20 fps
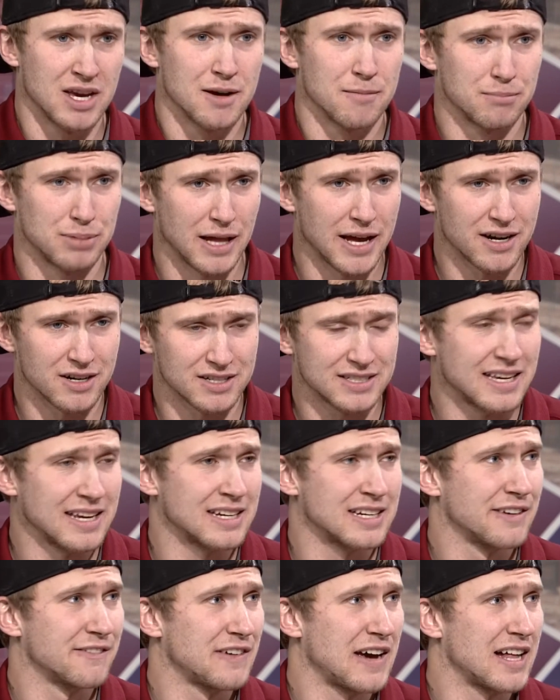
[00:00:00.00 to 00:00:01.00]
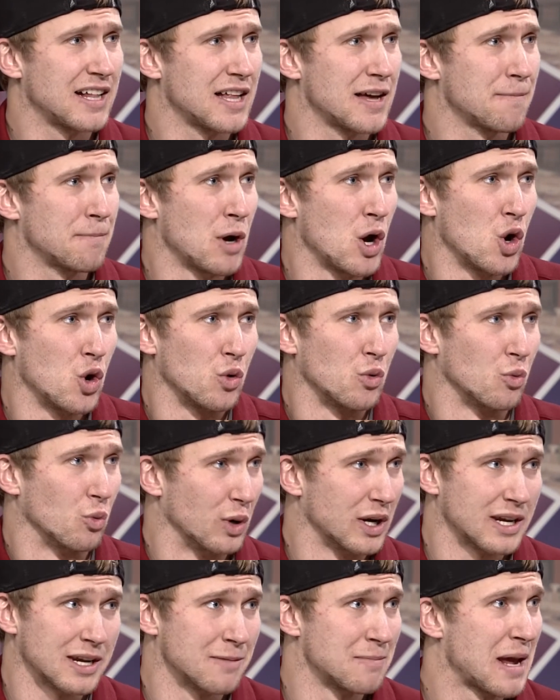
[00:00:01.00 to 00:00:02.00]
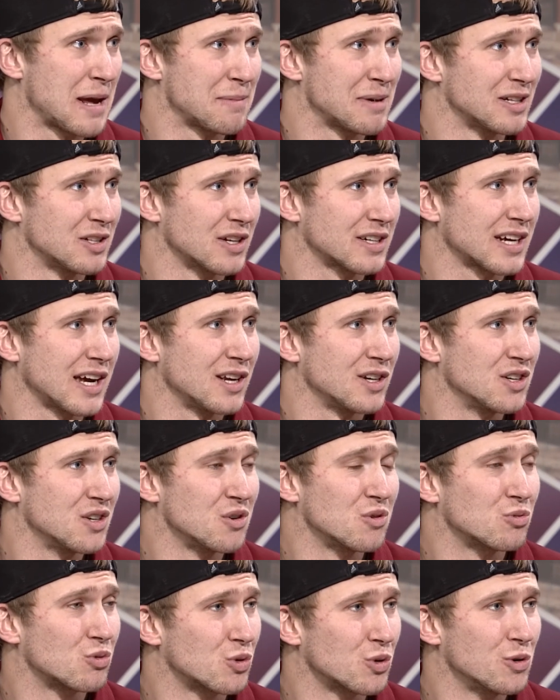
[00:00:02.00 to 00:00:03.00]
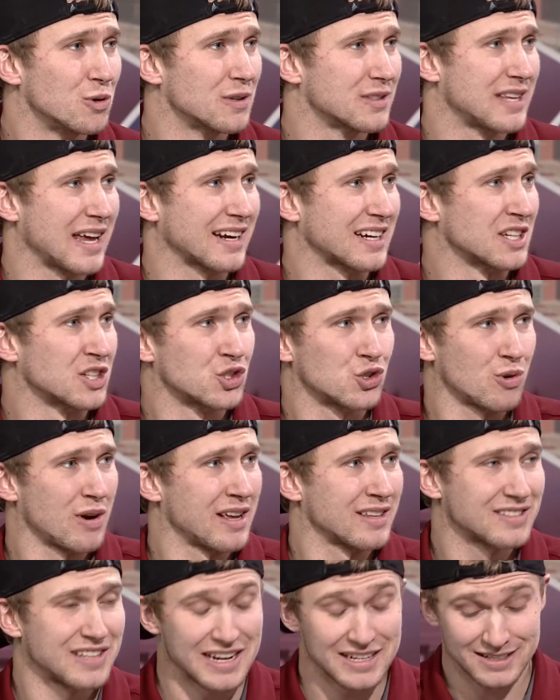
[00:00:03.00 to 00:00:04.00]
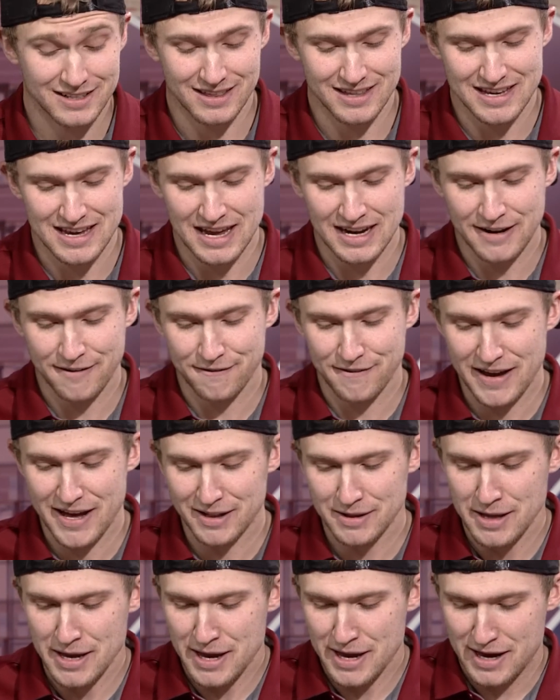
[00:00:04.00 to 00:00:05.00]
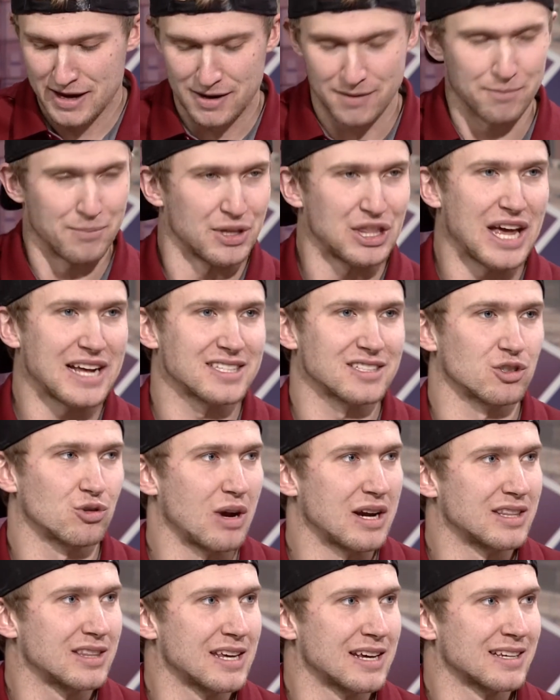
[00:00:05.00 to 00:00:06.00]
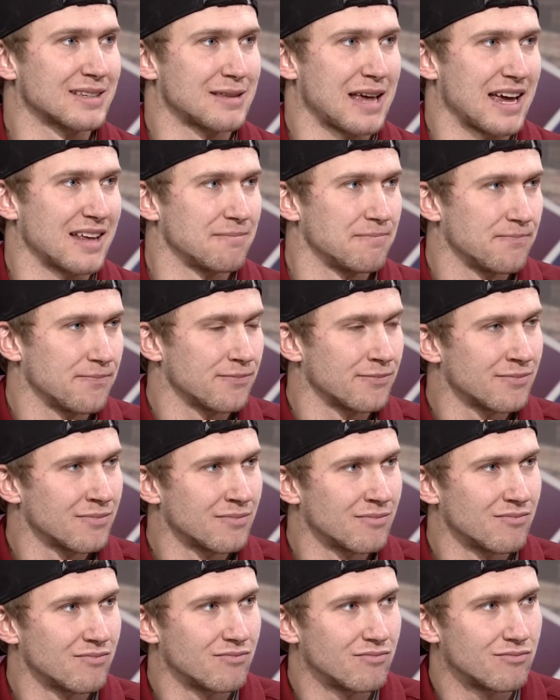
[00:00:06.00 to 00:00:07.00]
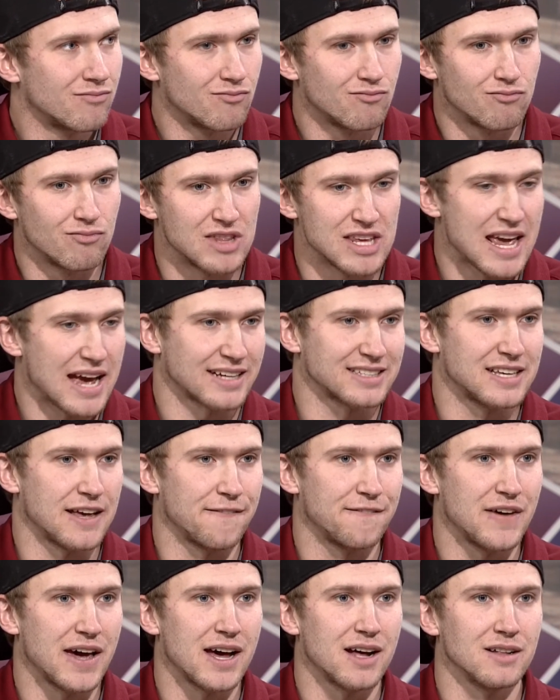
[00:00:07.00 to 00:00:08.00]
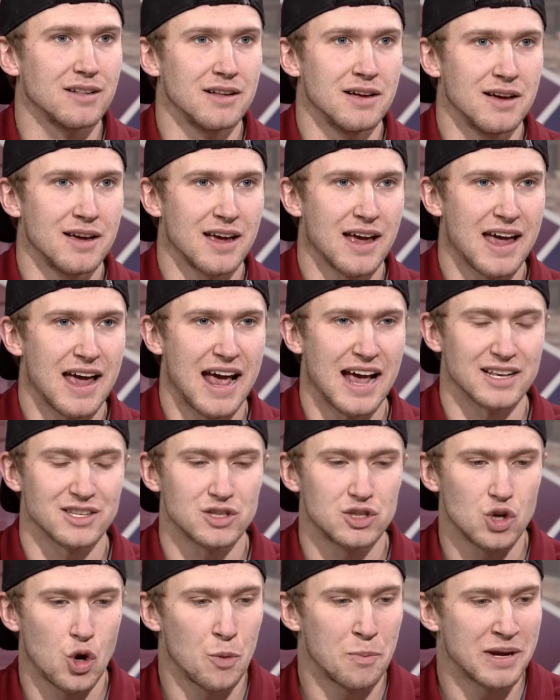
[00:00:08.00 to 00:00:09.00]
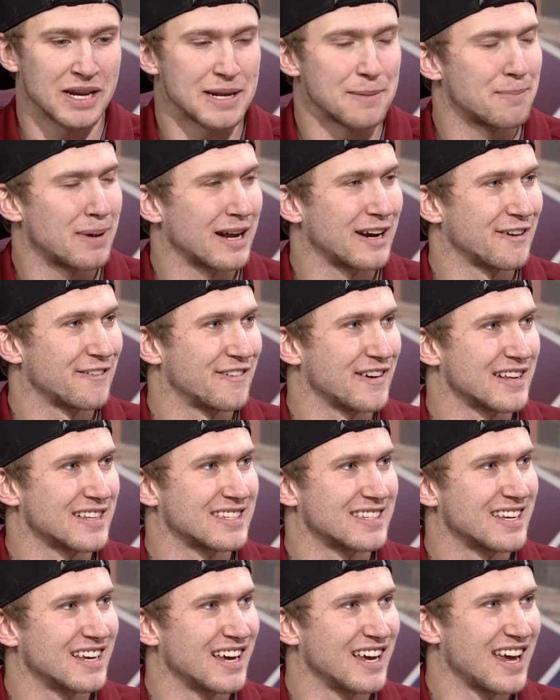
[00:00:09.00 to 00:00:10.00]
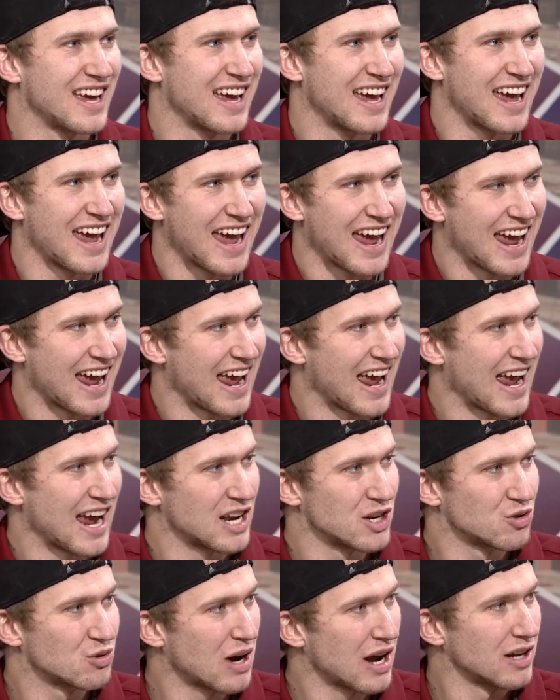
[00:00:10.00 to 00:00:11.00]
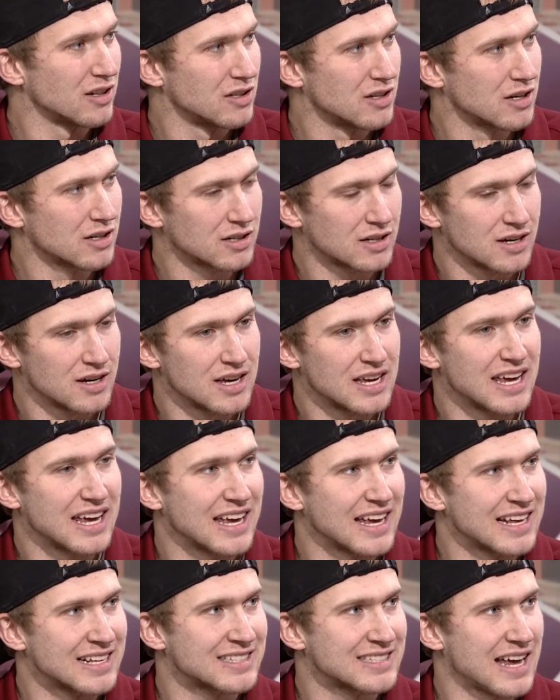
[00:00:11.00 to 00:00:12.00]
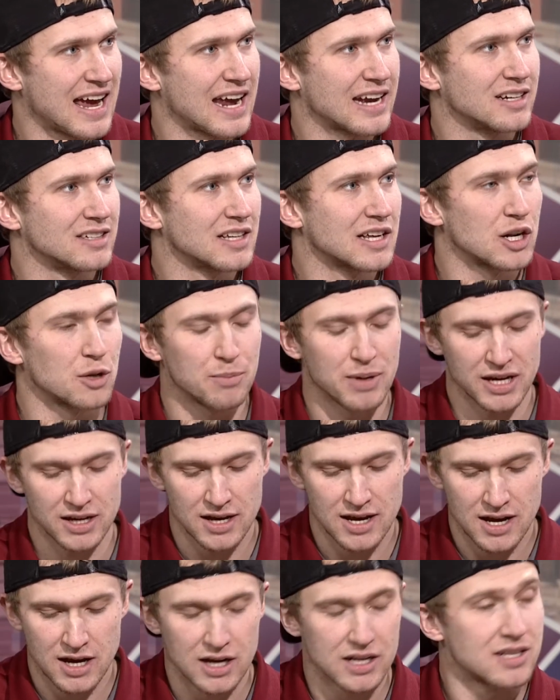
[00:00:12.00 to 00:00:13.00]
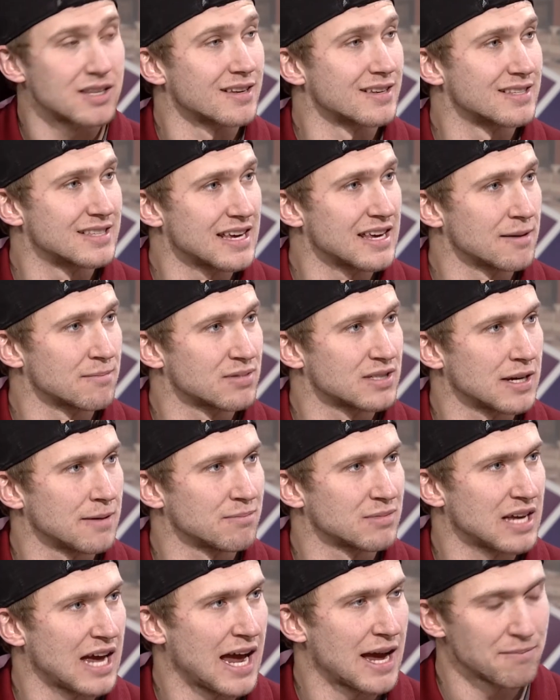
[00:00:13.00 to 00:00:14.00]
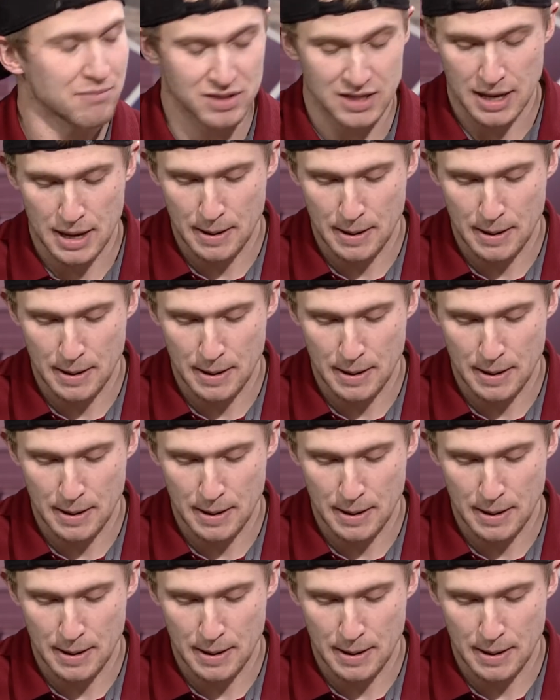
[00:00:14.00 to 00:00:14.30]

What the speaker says: Players can develop. We can maybe look at new rules that can translate to the NFL. But that's the great thing is that the XFL has so many benefits, and you got to look inside a little bit to see them sometimes.